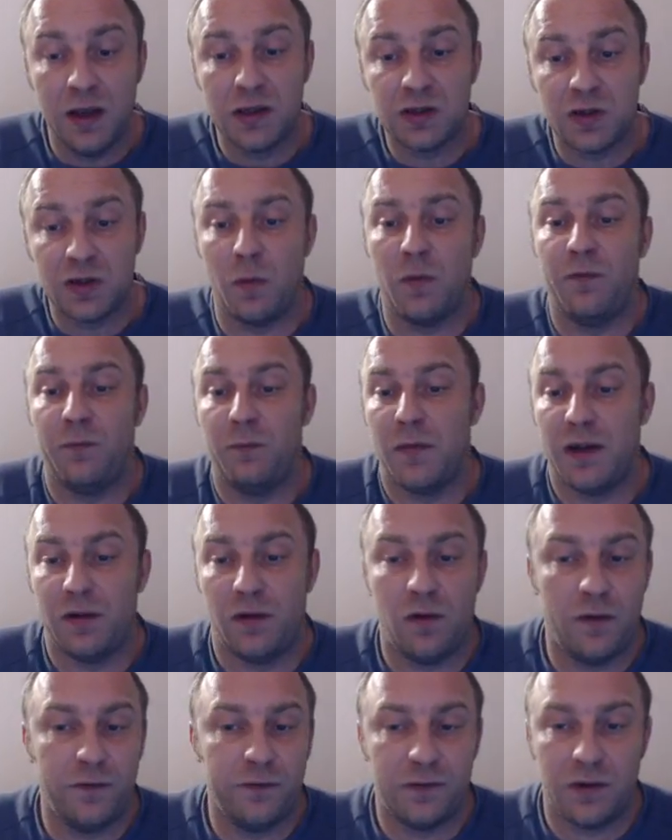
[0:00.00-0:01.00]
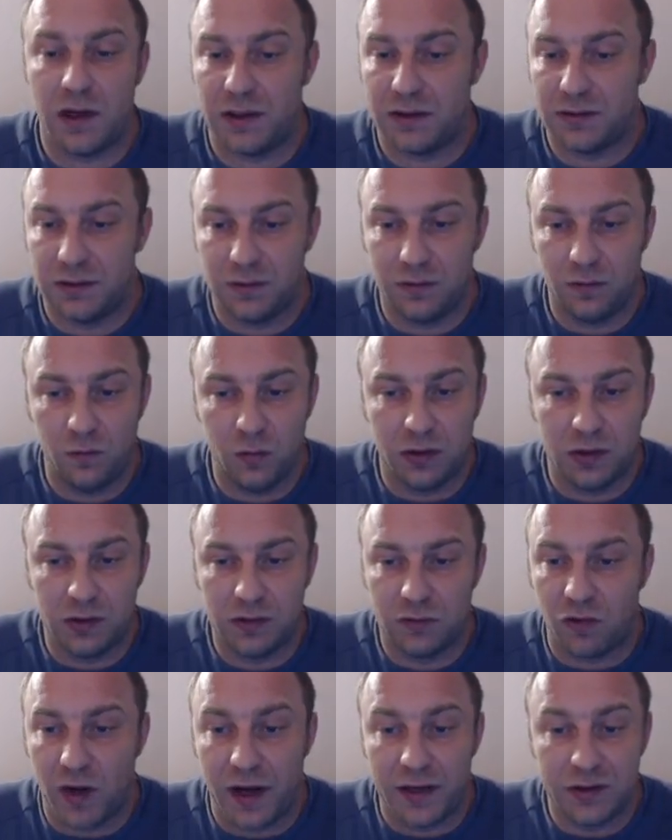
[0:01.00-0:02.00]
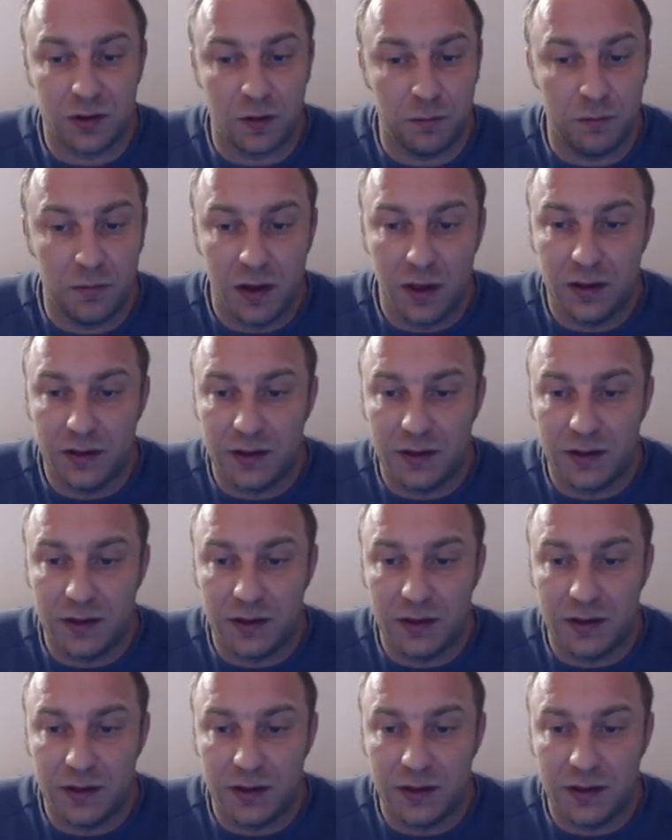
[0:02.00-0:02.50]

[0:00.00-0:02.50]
Some of, my, of us would try some